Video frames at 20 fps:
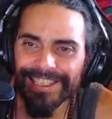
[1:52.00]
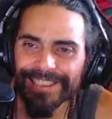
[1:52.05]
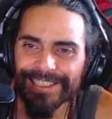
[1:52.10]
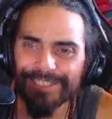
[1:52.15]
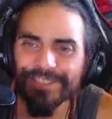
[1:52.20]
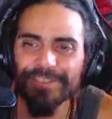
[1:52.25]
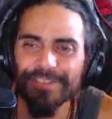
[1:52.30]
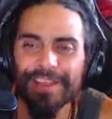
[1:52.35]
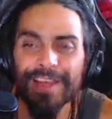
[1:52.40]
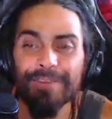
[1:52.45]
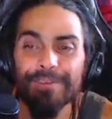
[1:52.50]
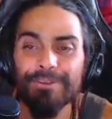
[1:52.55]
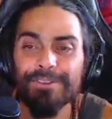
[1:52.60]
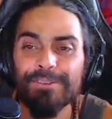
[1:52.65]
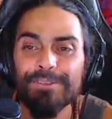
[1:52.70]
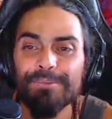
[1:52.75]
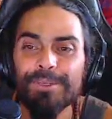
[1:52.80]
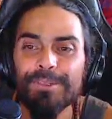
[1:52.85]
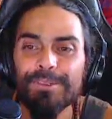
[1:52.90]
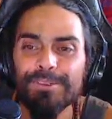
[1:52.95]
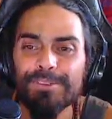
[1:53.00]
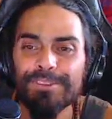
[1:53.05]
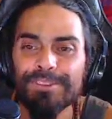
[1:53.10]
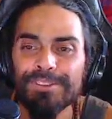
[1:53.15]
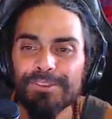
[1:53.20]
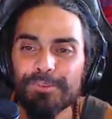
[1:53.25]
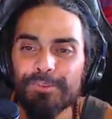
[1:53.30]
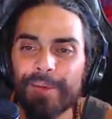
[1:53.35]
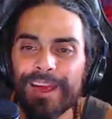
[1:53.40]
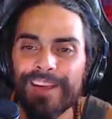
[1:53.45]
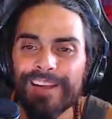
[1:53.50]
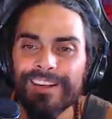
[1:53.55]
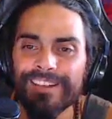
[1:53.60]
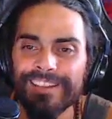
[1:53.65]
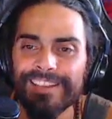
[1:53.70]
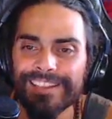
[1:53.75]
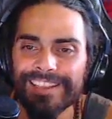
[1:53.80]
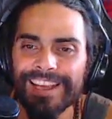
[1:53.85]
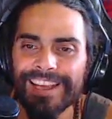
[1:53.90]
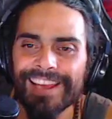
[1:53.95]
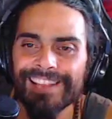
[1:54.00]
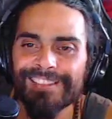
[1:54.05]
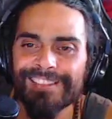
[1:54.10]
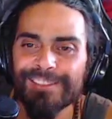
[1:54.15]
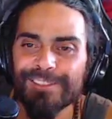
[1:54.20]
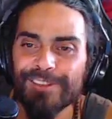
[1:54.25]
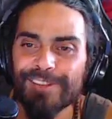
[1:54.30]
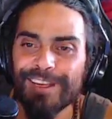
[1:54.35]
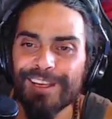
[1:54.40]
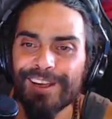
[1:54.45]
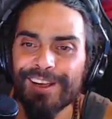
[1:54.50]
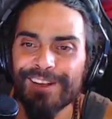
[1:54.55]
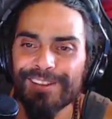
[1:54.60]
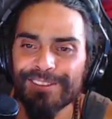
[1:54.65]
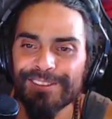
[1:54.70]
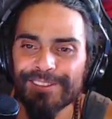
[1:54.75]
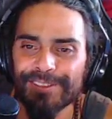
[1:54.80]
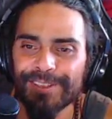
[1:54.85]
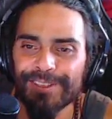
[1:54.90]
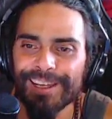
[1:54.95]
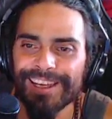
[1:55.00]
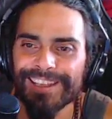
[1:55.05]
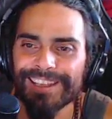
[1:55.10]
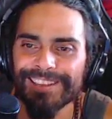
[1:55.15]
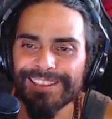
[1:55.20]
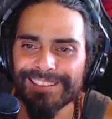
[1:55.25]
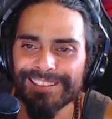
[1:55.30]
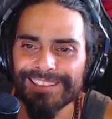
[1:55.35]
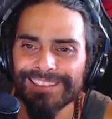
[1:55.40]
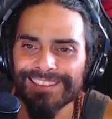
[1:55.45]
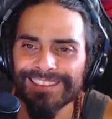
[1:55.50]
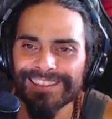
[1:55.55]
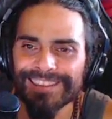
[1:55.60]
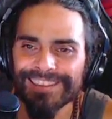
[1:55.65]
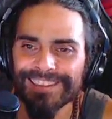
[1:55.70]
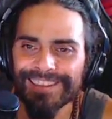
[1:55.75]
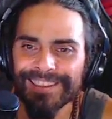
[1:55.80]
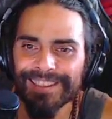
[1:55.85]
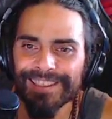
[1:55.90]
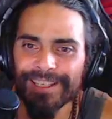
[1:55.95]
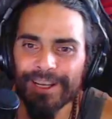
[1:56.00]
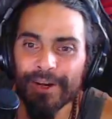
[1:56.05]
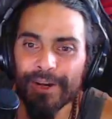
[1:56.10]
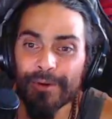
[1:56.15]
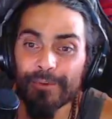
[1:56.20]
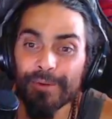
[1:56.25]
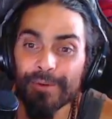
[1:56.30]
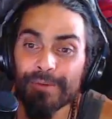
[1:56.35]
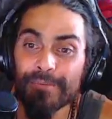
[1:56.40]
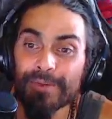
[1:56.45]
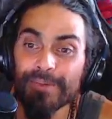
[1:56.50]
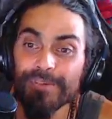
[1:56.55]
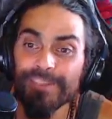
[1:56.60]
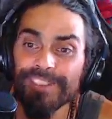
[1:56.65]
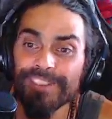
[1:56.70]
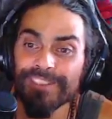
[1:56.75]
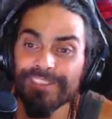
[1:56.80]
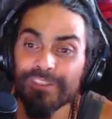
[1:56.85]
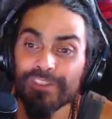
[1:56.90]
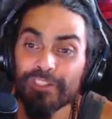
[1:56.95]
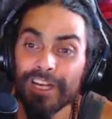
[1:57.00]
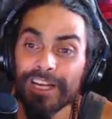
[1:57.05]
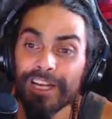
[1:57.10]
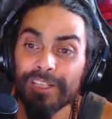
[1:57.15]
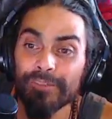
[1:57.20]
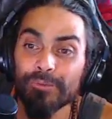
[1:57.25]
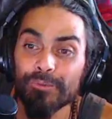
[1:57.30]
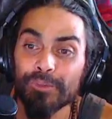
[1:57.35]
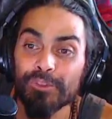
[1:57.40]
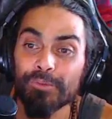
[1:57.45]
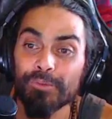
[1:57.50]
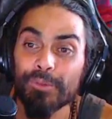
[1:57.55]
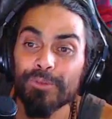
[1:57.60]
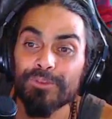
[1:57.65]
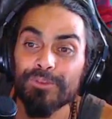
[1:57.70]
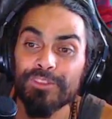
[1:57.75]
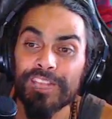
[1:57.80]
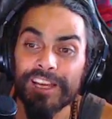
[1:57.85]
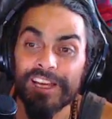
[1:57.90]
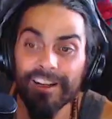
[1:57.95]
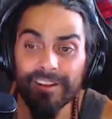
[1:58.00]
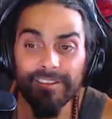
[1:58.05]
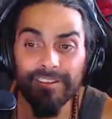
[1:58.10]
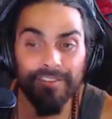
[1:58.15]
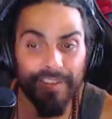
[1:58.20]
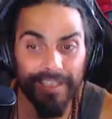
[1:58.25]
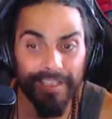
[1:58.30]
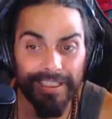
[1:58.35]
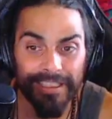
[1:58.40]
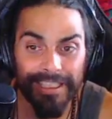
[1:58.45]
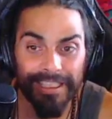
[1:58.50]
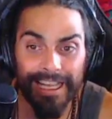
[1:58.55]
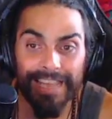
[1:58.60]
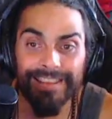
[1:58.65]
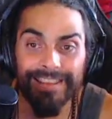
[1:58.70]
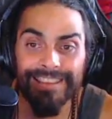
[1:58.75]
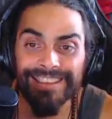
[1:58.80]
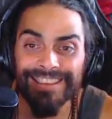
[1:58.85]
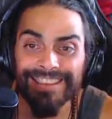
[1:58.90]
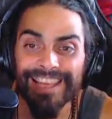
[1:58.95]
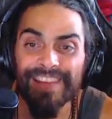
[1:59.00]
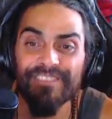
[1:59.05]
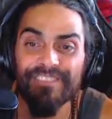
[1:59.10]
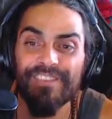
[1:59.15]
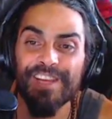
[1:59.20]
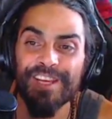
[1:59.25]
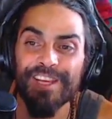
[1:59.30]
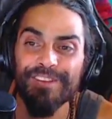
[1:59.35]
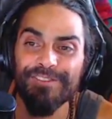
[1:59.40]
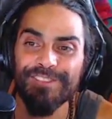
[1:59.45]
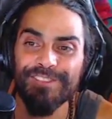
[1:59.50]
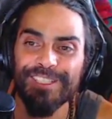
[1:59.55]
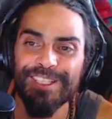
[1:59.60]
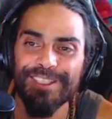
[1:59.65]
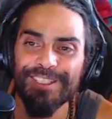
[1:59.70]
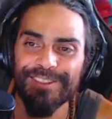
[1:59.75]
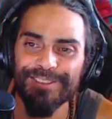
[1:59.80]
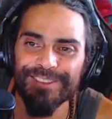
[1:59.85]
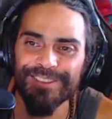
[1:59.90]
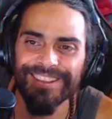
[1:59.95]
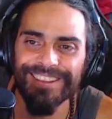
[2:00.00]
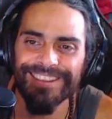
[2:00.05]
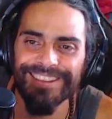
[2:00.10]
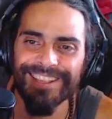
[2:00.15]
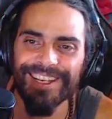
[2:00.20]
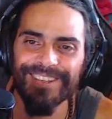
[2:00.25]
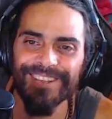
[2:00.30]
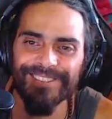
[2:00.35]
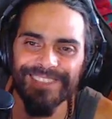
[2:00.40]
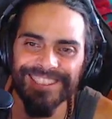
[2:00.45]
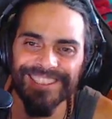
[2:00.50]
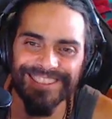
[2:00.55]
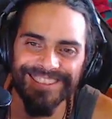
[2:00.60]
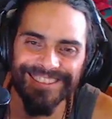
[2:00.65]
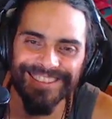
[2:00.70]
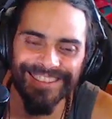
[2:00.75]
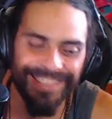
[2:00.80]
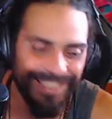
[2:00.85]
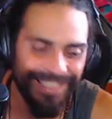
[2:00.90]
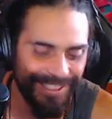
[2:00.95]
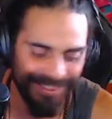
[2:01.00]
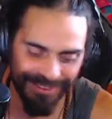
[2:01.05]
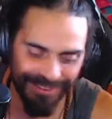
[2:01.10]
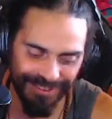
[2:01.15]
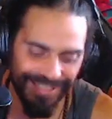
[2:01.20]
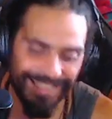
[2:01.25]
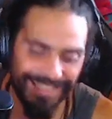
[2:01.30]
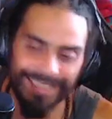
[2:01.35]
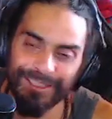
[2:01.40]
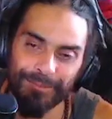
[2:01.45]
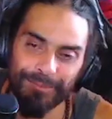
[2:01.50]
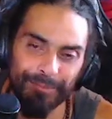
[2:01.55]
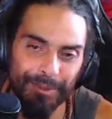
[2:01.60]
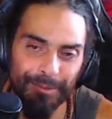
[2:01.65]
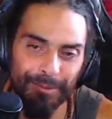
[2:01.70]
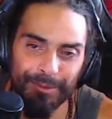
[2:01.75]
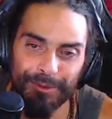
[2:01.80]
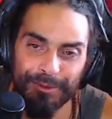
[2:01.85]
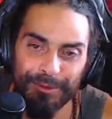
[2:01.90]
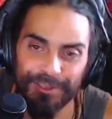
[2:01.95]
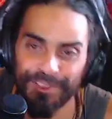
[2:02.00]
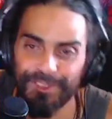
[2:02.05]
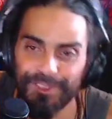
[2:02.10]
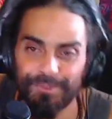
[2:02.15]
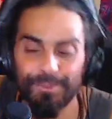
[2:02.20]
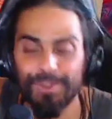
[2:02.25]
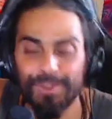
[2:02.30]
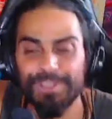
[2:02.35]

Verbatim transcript: So that was most inspiring. And so I also asked, what movie as a child was most terrifying? And this got 53 comments because I guess people were just more